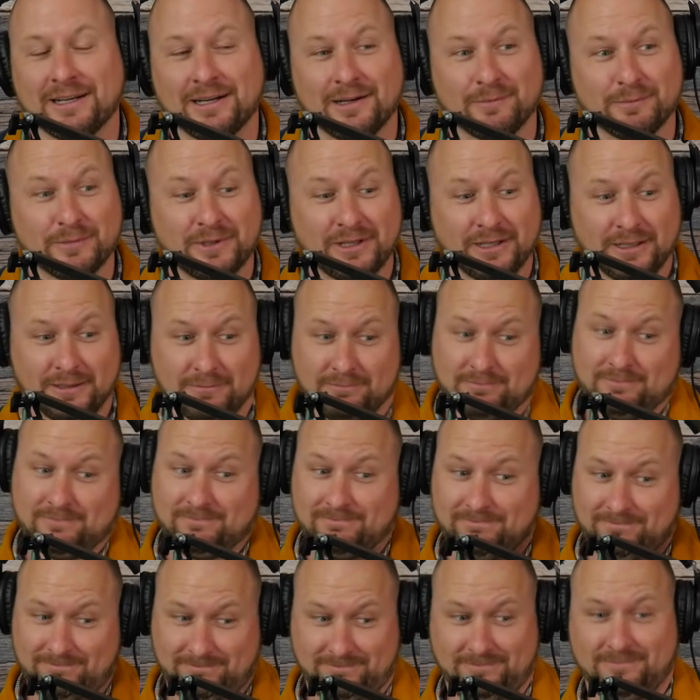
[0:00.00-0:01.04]
And I'm like,
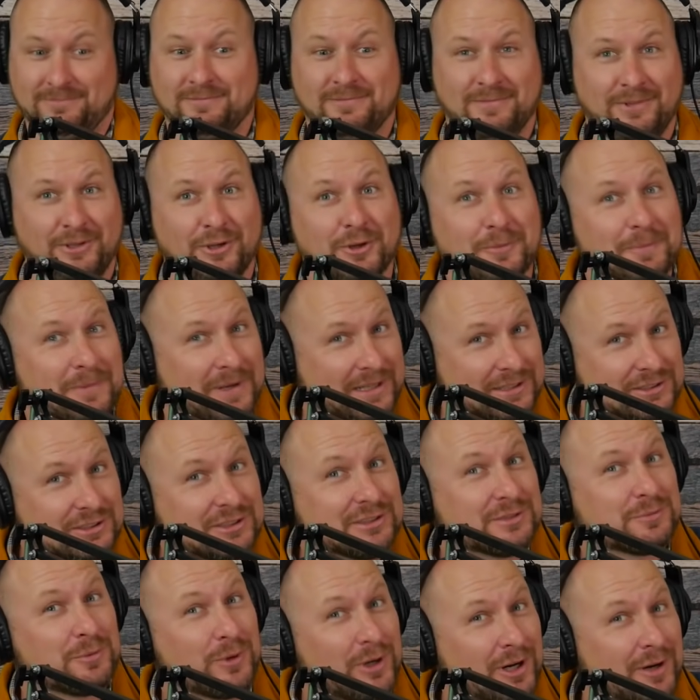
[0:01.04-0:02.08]
your
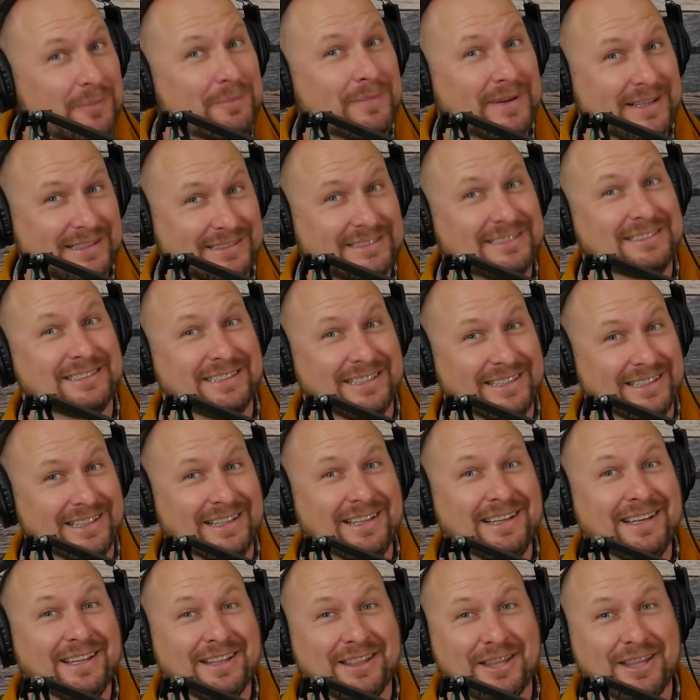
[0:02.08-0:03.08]
patients want MedSync.